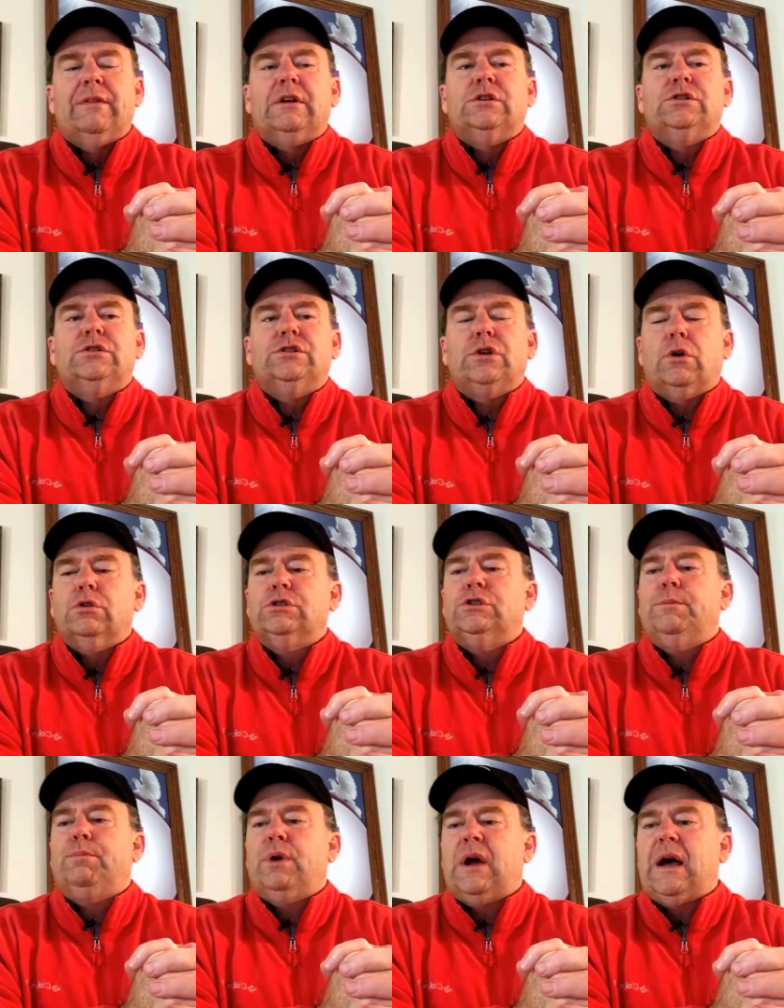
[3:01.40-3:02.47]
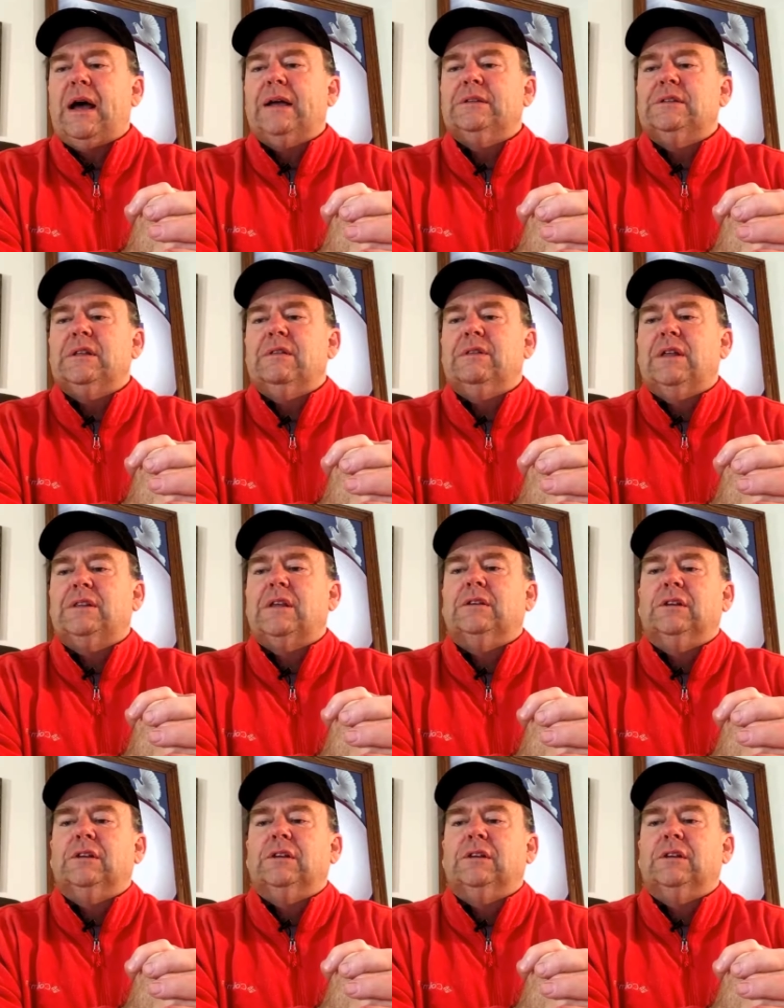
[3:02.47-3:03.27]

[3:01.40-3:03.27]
they're so surprised that the